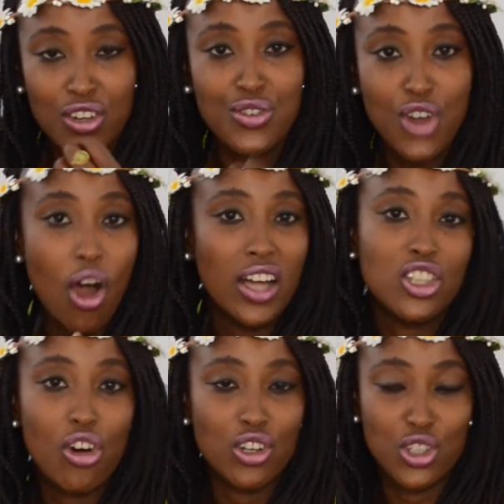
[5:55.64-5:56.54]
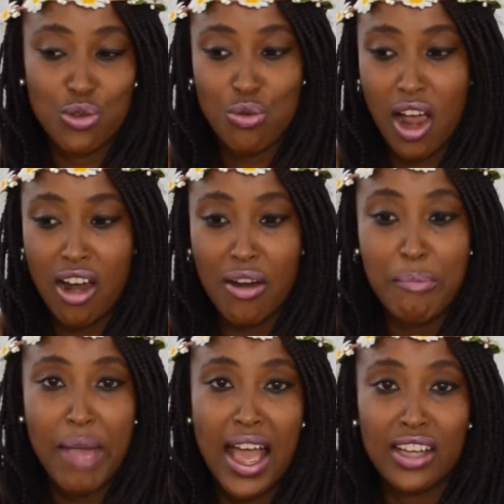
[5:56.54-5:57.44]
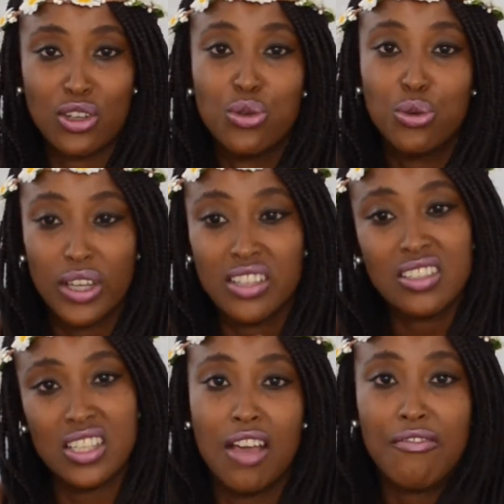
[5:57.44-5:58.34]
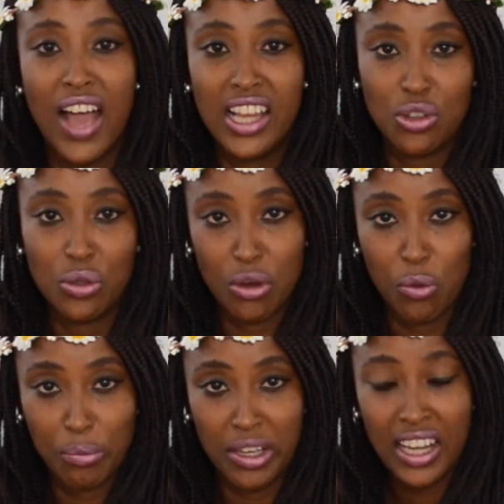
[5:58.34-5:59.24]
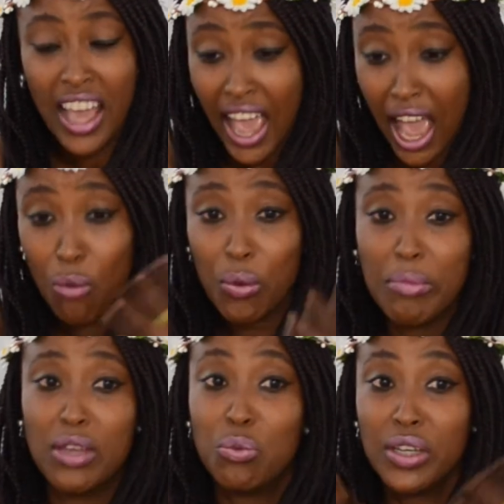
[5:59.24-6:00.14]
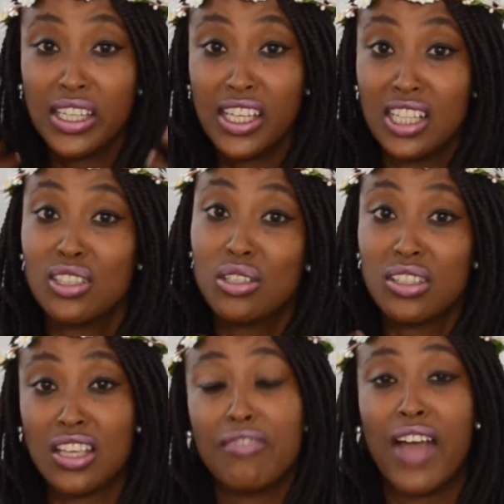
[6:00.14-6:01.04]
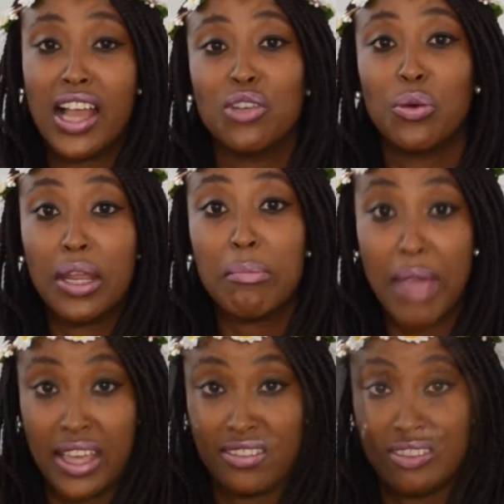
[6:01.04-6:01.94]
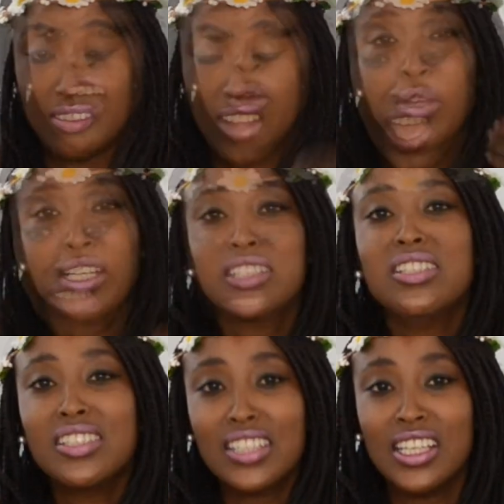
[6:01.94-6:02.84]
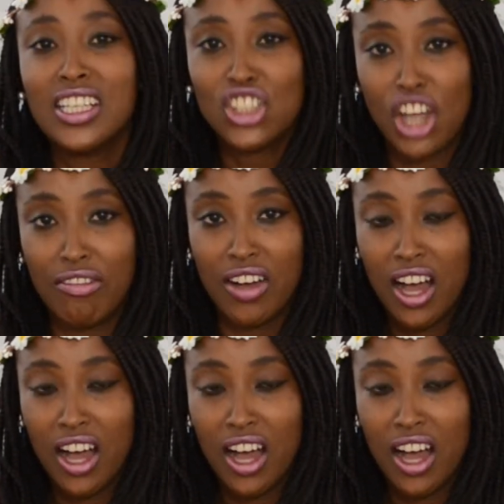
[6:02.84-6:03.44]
not a dog, you are a man who can see a value in a woman. And women, we need to see value in men. We need to see each other